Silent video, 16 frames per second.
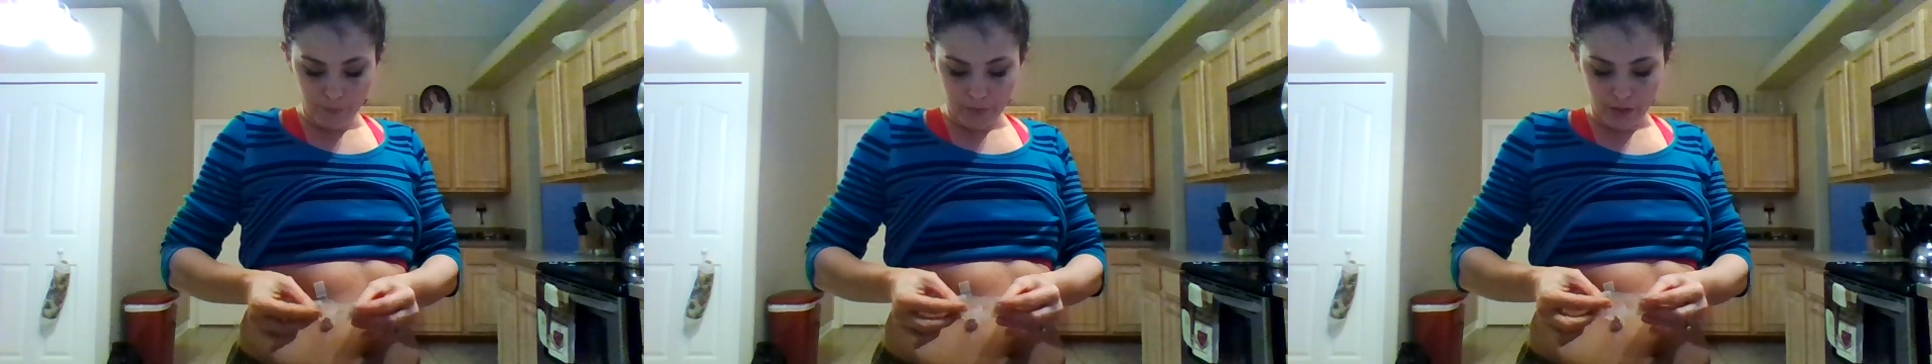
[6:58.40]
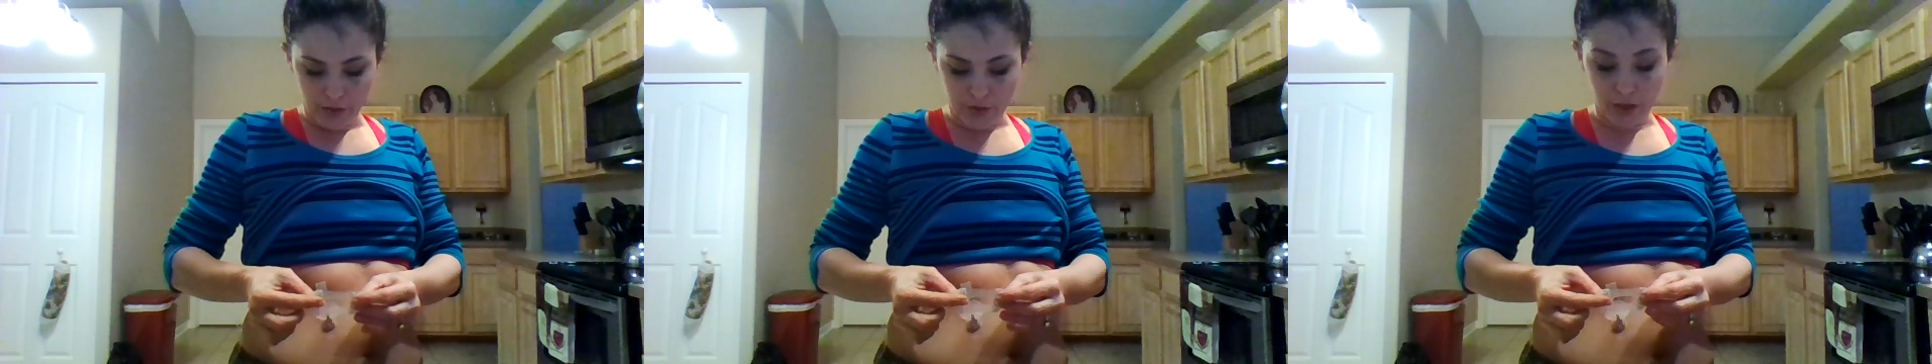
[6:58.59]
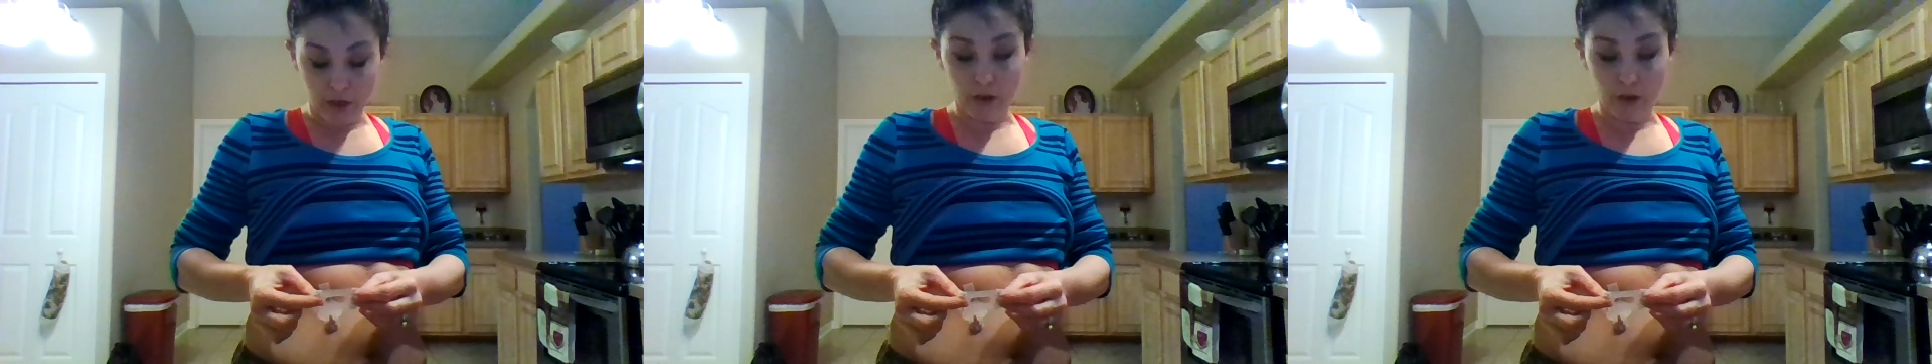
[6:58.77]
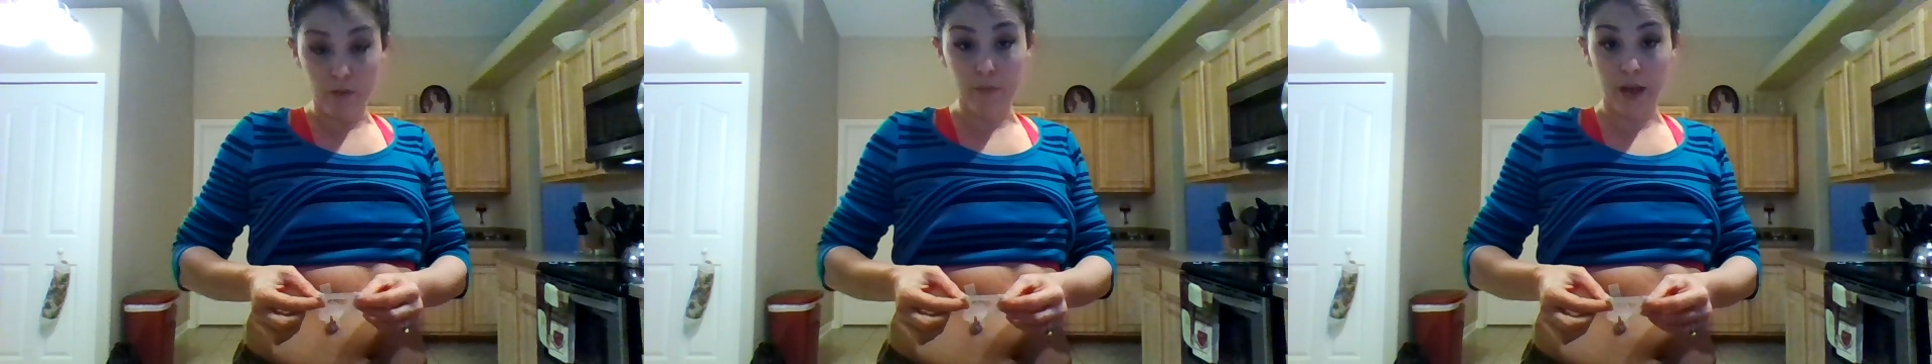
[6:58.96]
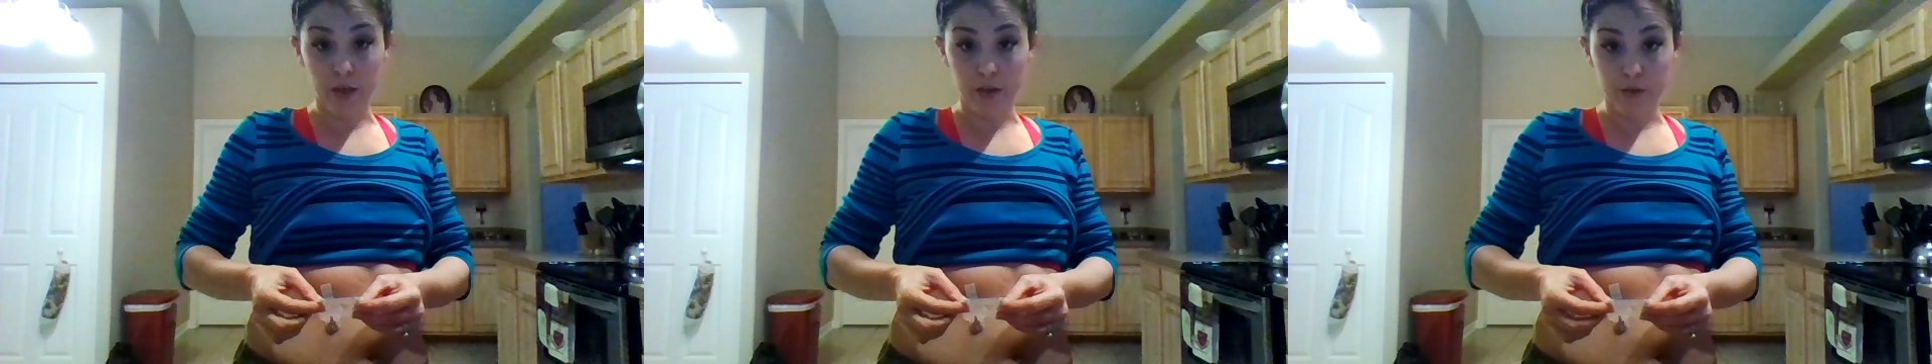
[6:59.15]
clear
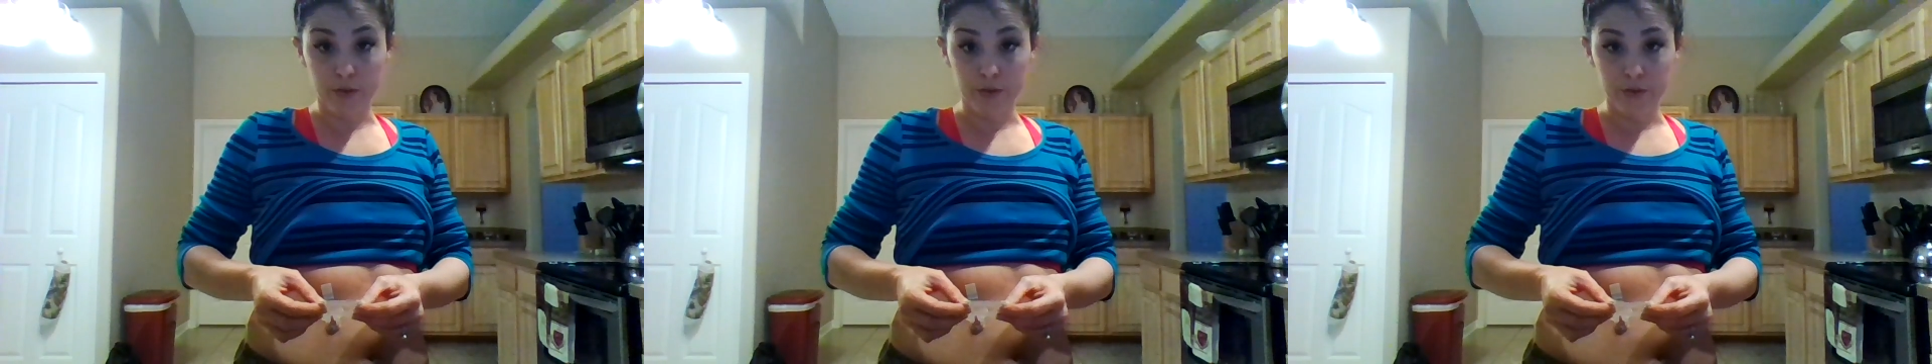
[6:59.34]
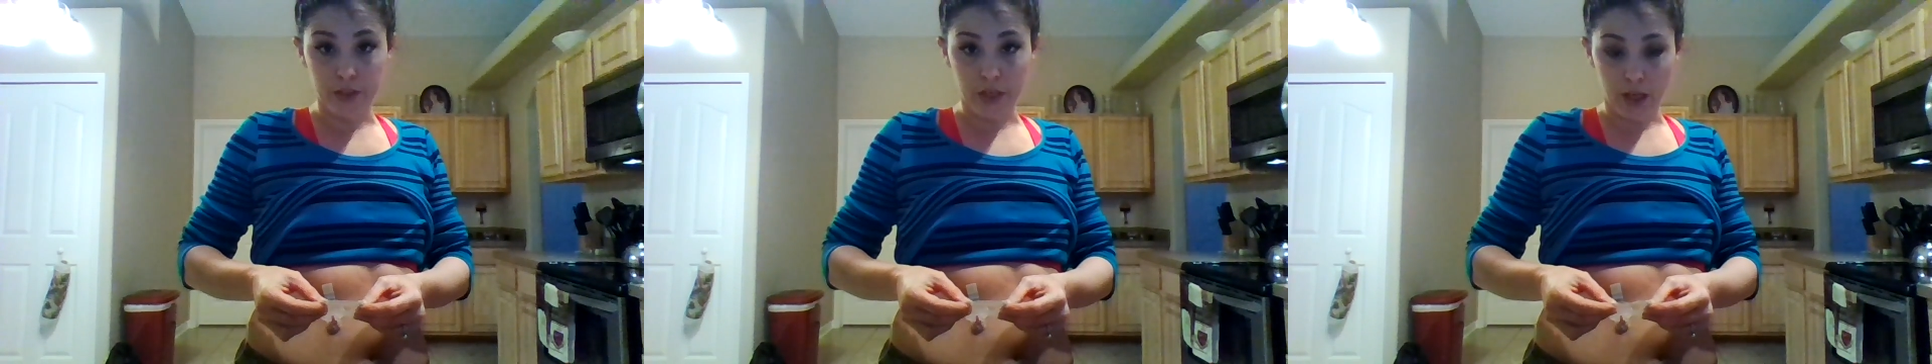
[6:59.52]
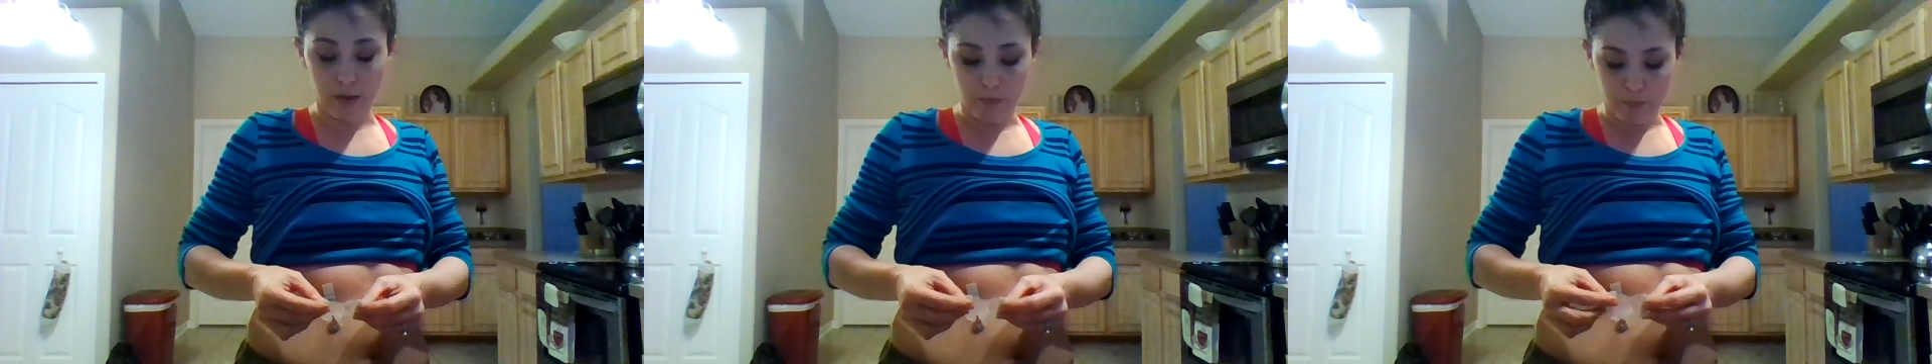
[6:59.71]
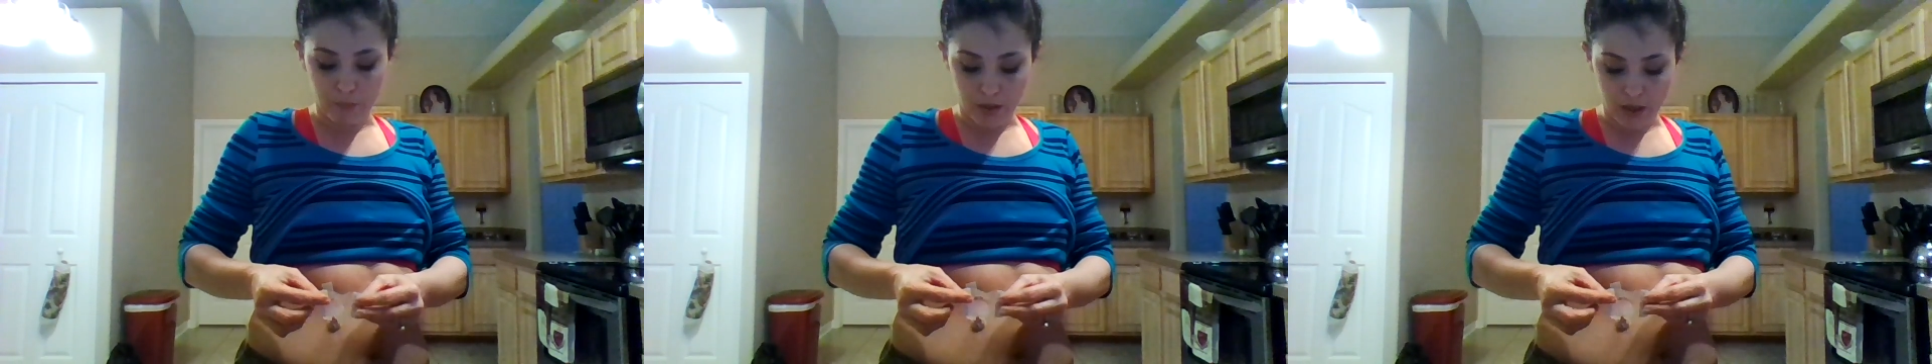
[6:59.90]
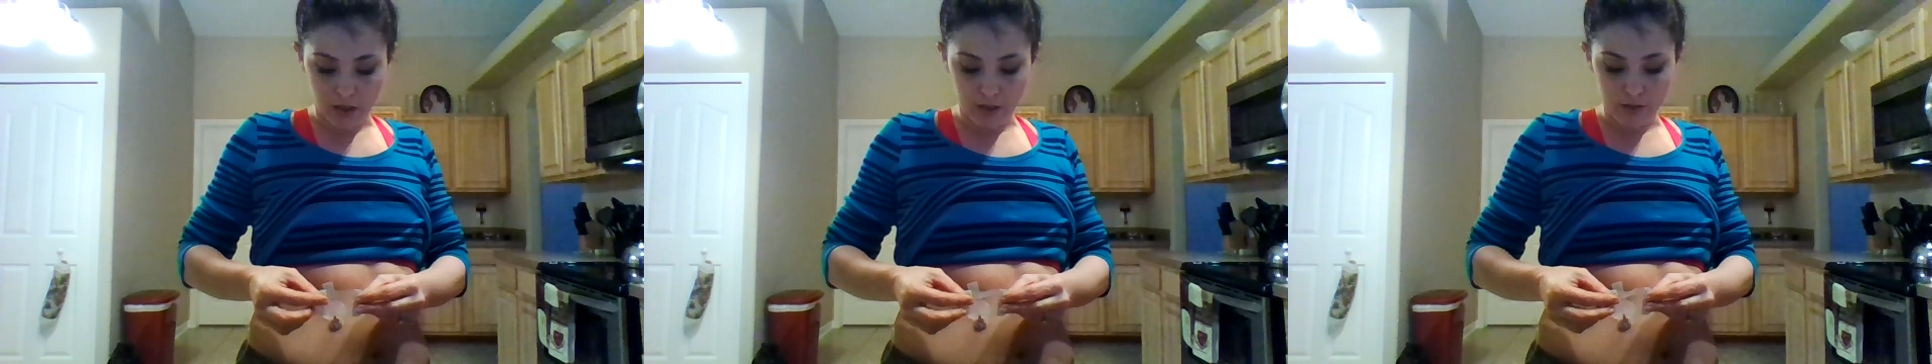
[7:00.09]
medical tape
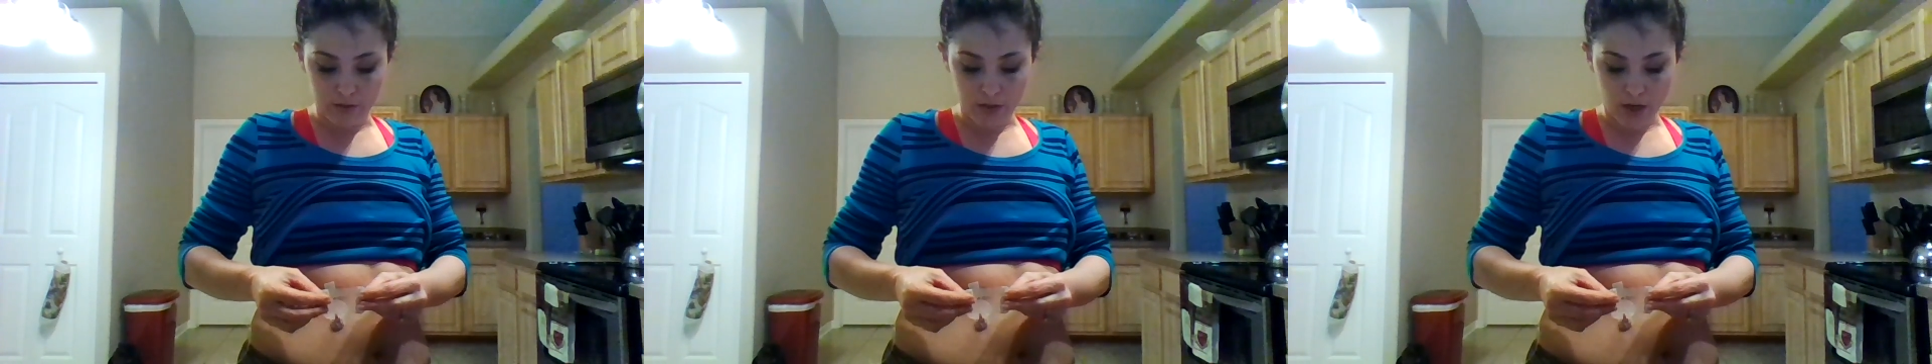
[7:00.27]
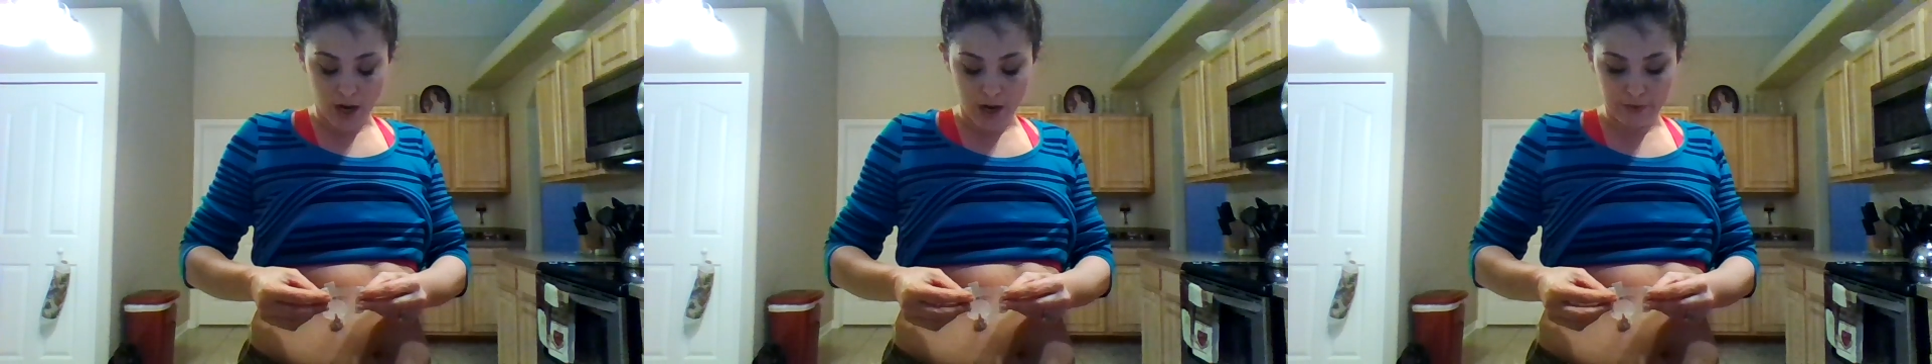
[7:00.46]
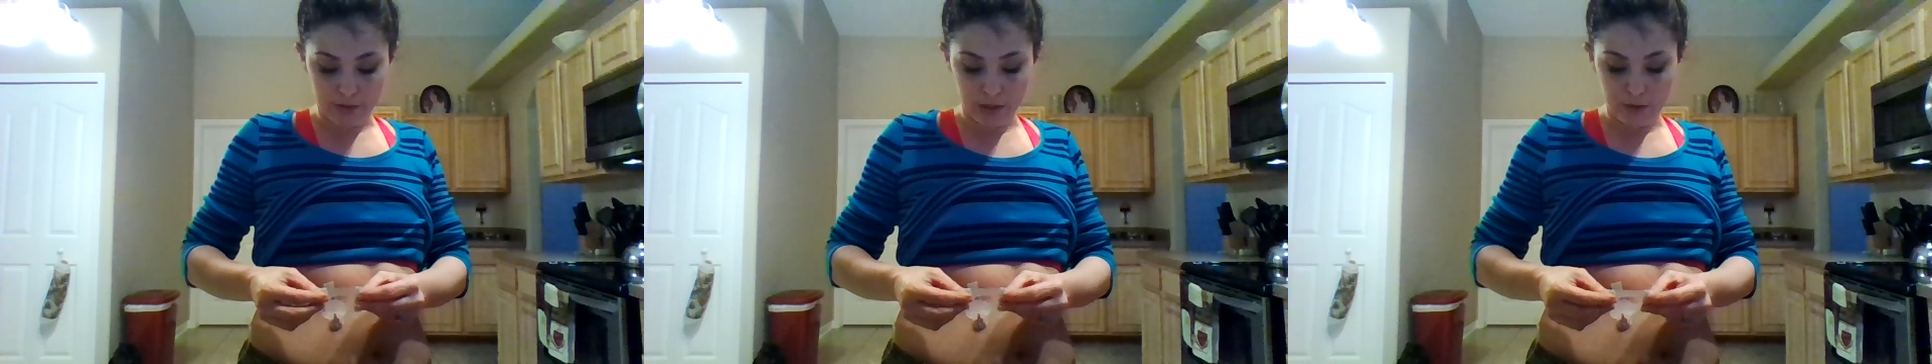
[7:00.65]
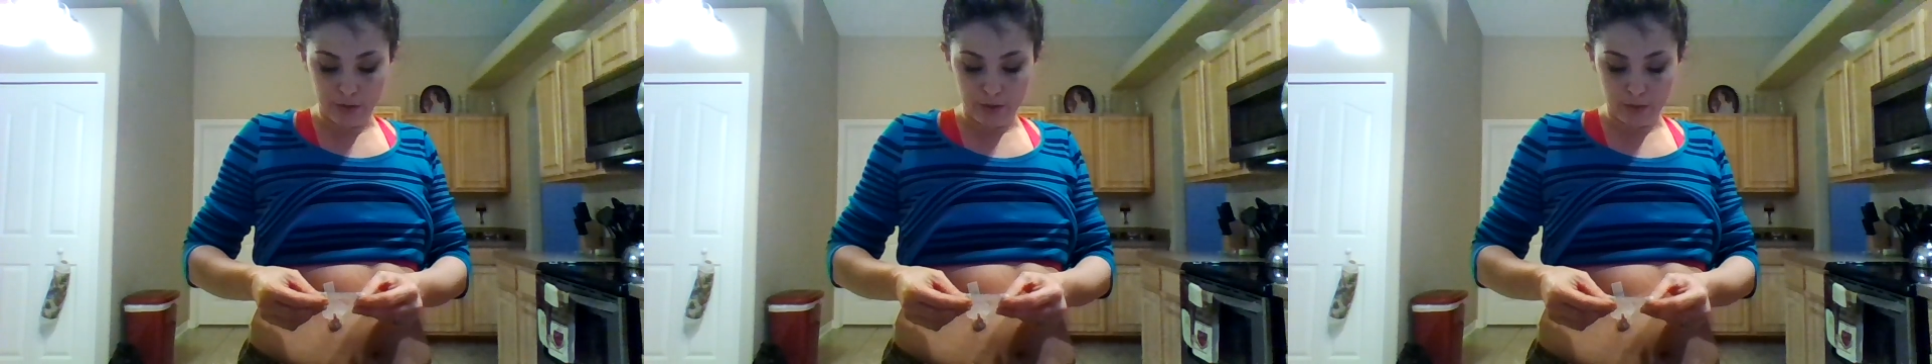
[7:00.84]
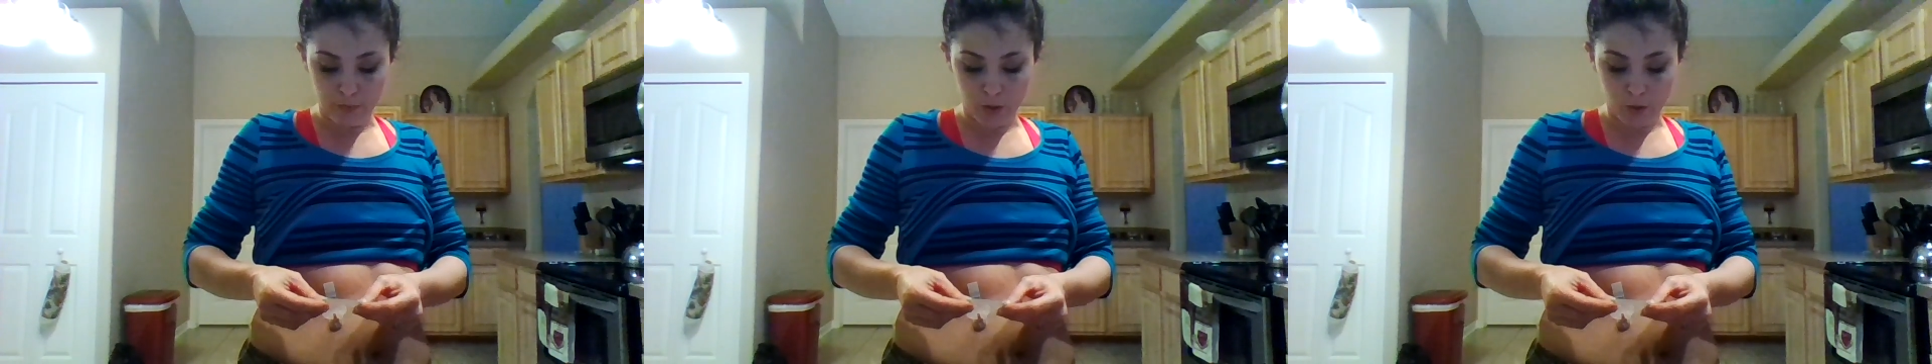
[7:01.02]
because I have to use some